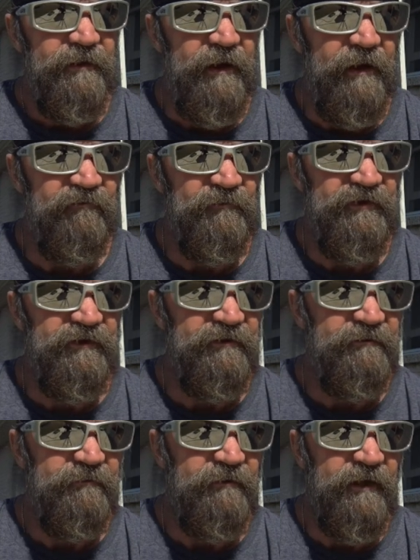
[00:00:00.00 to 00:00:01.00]
Haven't
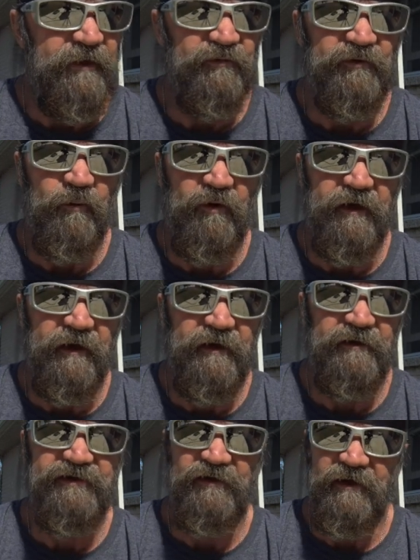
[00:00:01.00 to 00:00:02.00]
been able to work
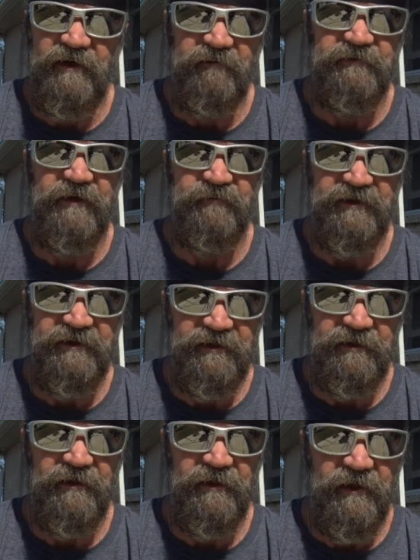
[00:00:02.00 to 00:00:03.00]
out, so I have not been
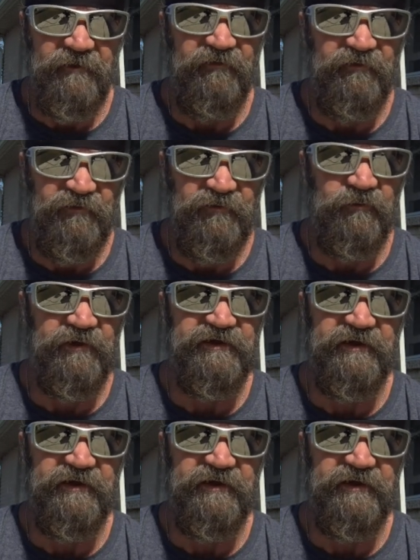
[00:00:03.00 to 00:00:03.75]
eating a lot of food, which